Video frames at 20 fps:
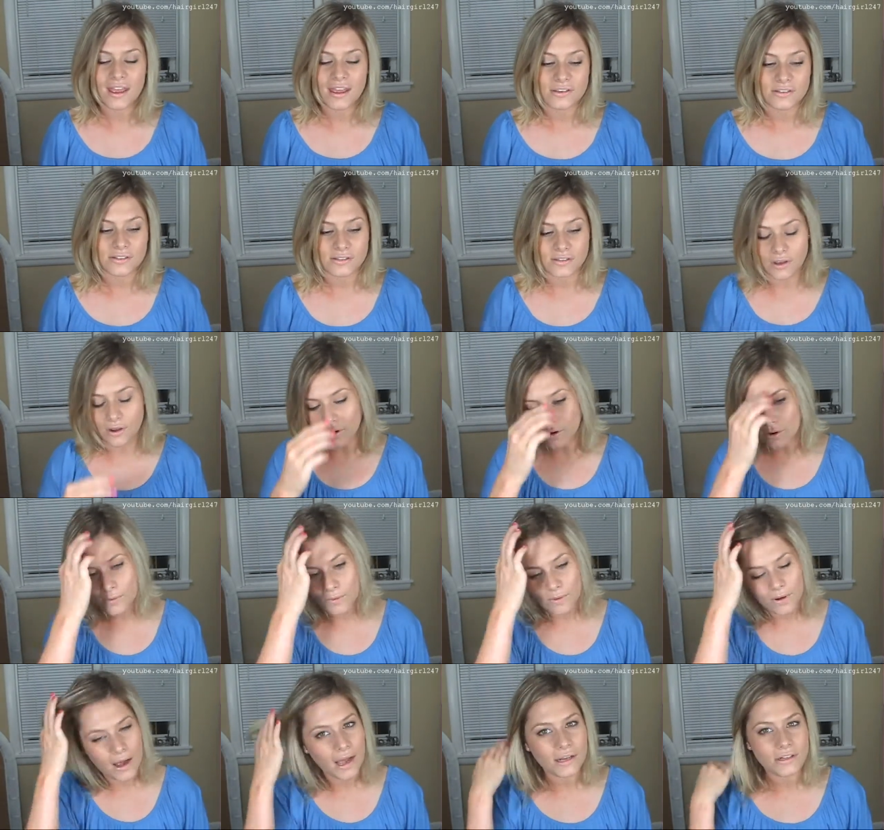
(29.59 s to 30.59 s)

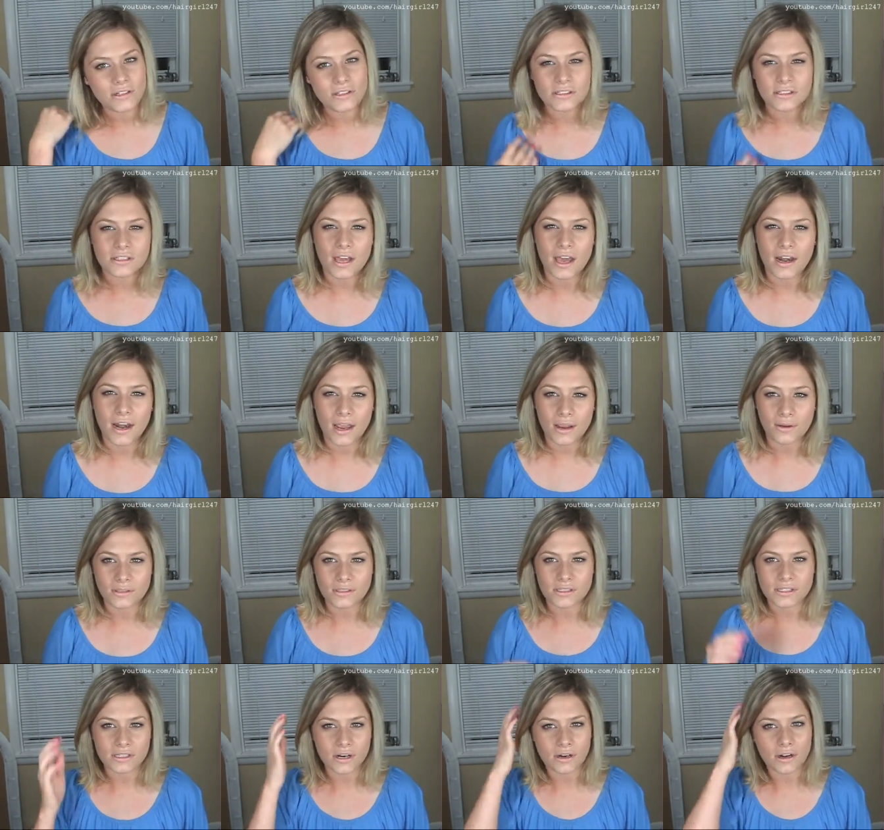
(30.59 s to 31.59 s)
So I just thought I would
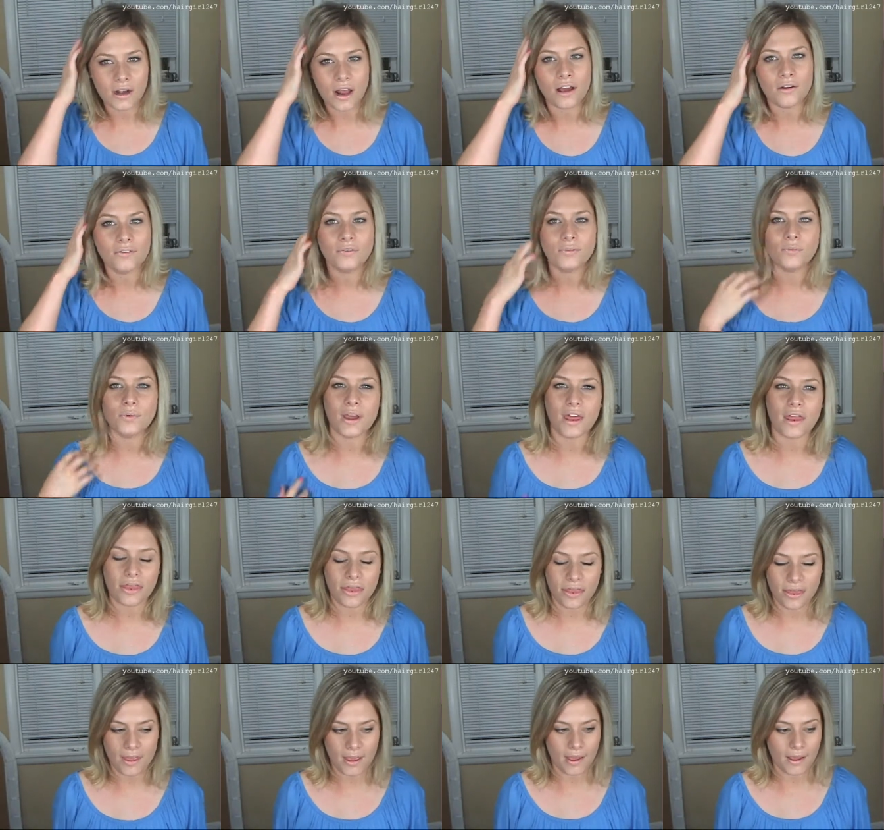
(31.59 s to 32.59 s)
start off
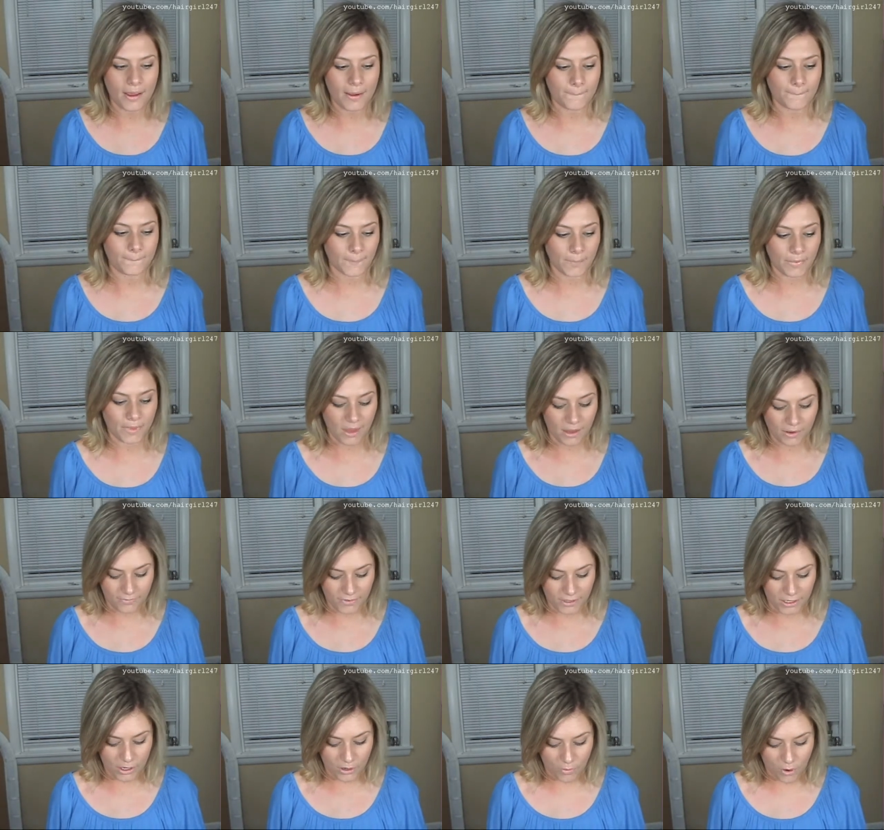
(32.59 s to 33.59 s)
with a
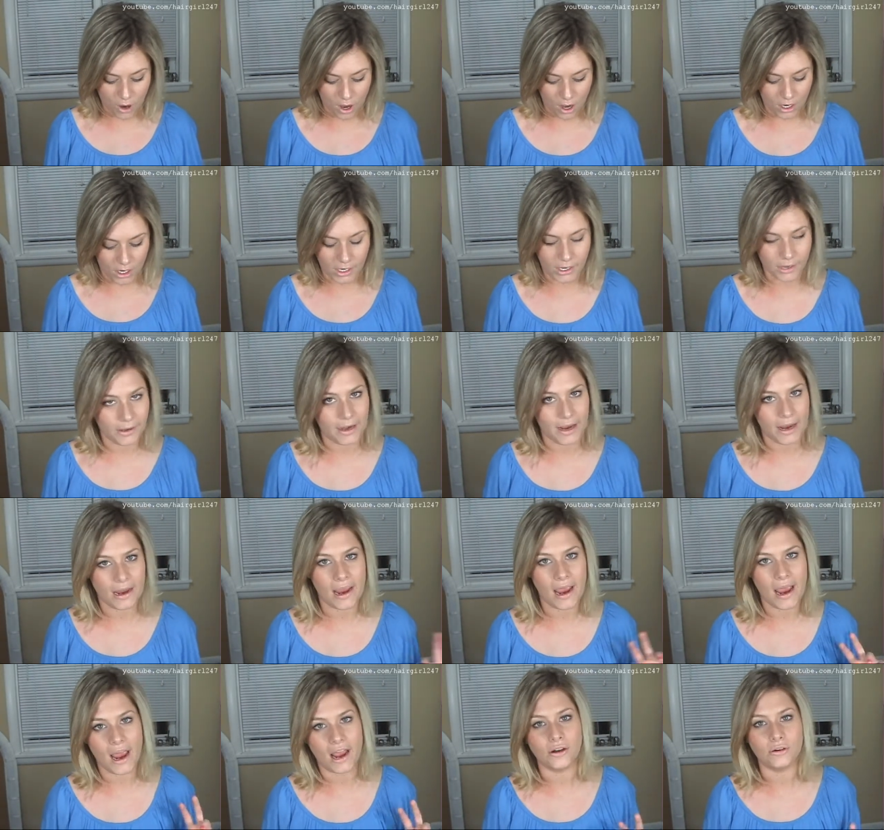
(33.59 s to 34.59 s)
video on
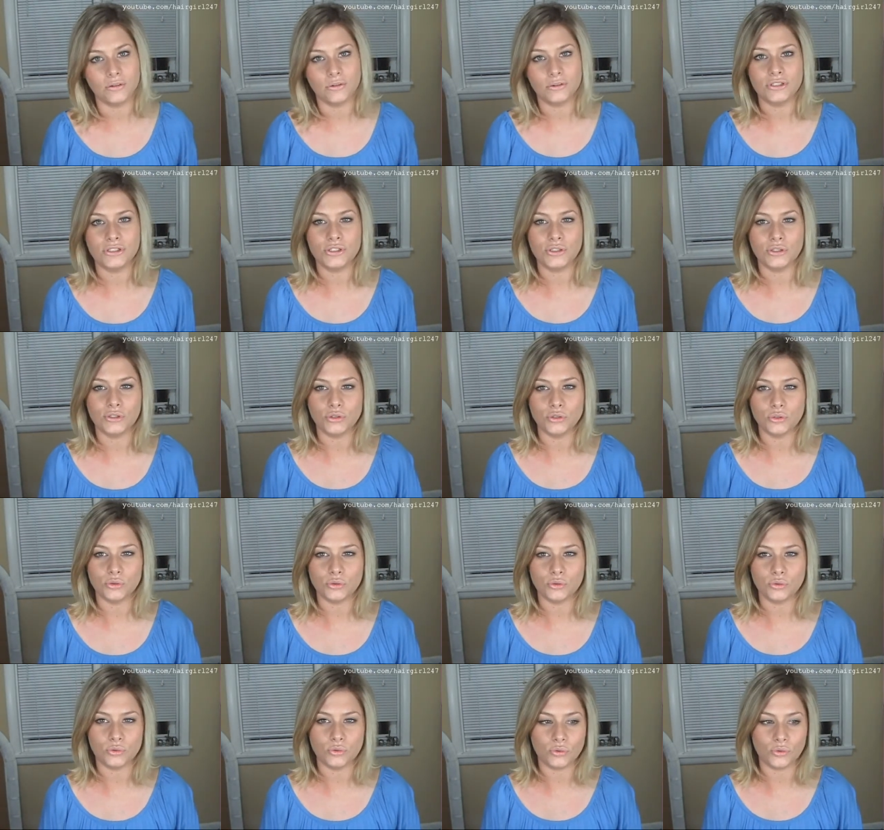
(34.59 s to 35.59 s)
how
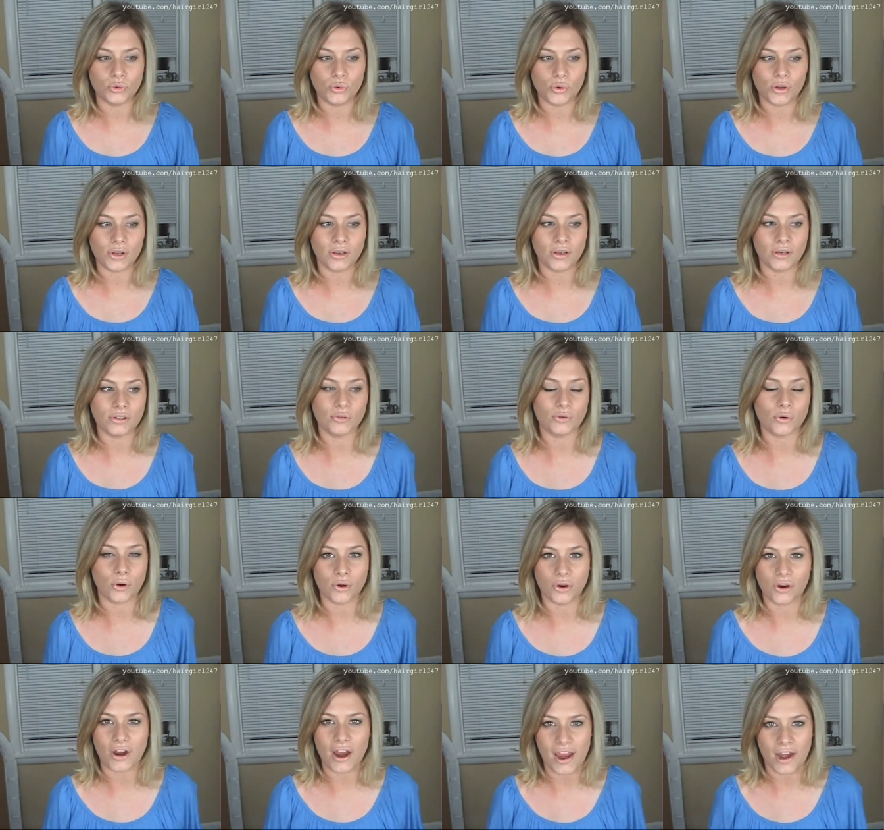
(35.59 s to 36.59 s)
to grow
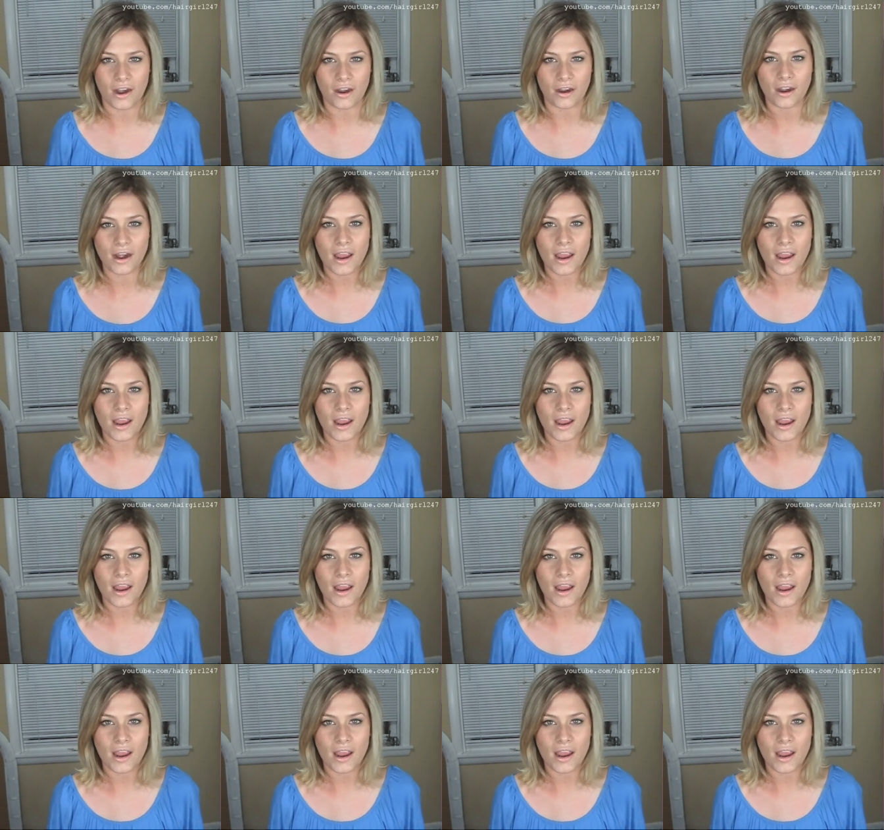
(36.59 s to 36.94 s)
your hair.